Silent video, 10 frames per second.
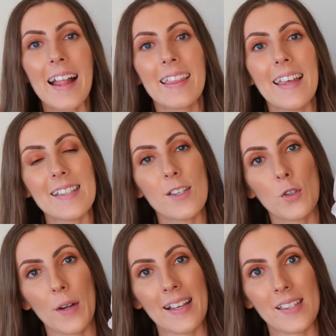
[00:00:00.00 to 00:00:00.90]
This
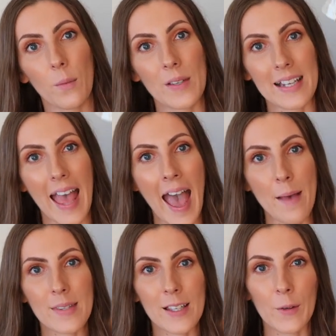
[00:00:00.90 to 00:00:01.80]
dress was an
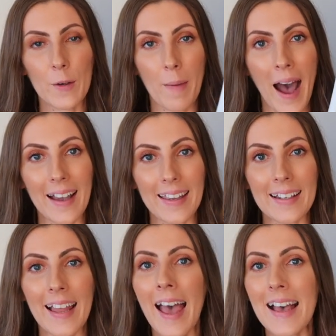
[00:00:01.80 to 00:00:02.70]
absolute
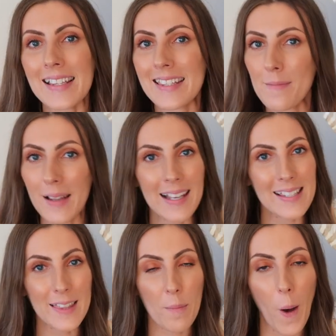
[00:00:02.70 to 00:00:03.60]
bargain. Similar
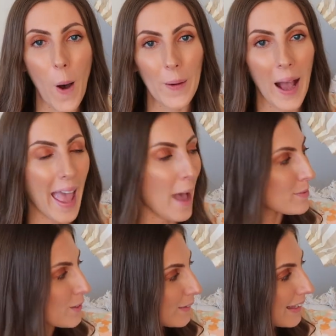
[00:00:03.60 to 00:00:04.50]
to the pot, I
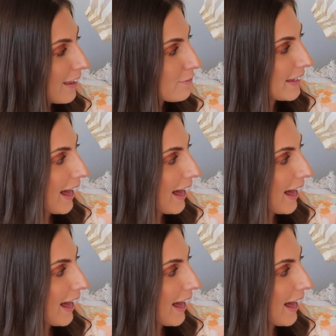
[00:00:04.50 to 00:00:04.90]
absolutely love the